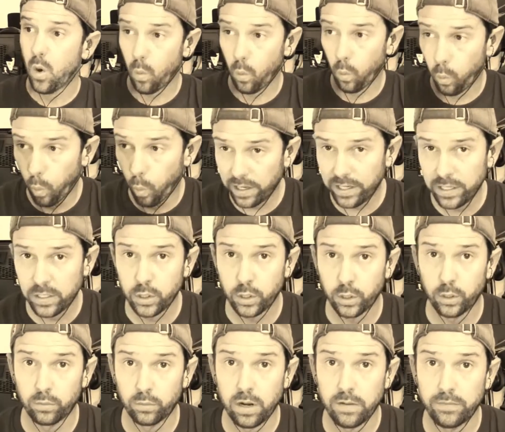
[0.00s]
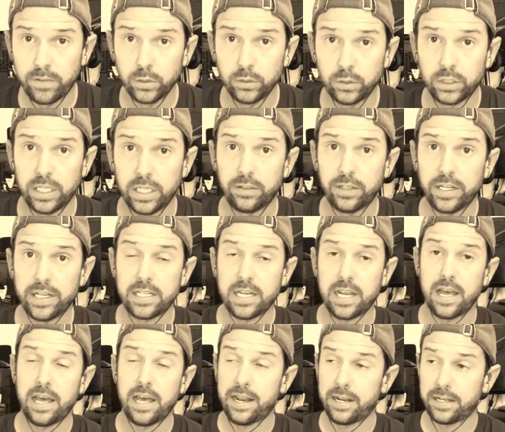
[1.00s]
one internal revolutionary
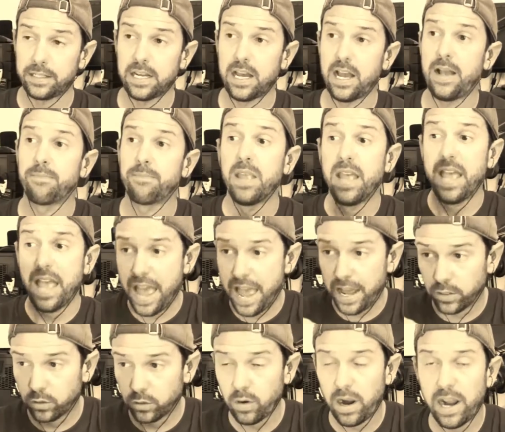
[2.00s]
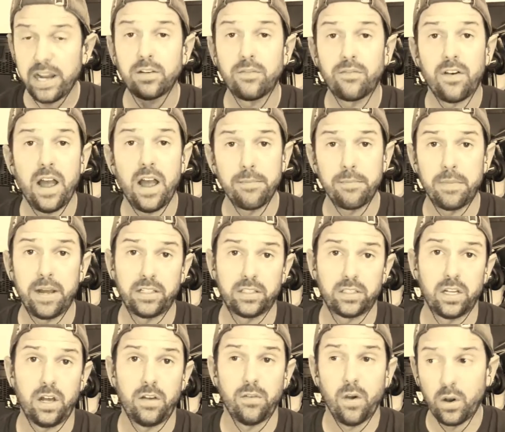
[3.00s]
at a time, and try to find
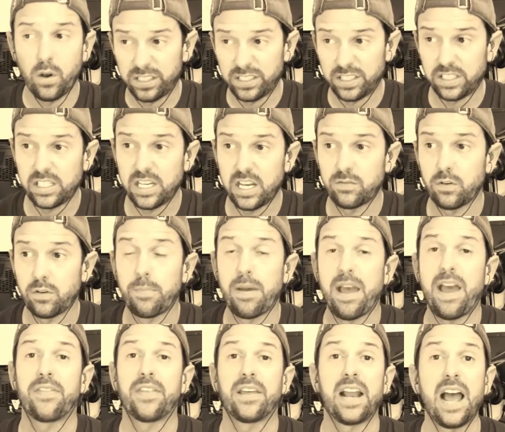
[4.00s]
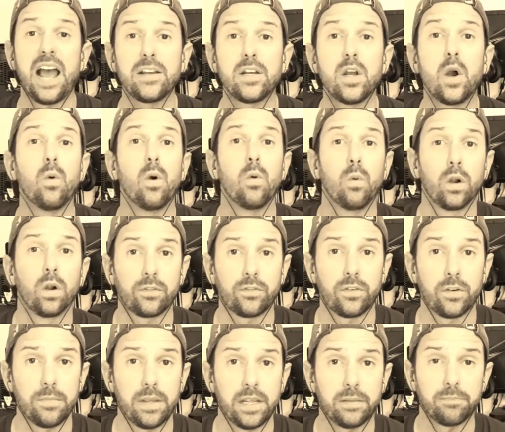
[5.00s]
myself on a successful path that I know will work
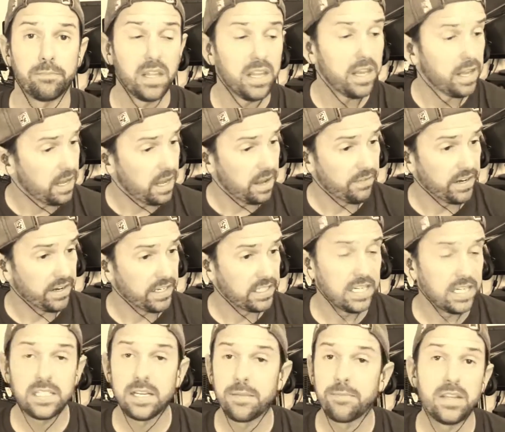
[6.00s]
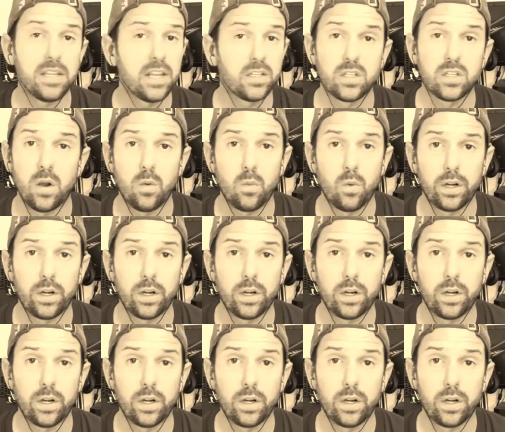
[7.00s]
for me. If I see something that's not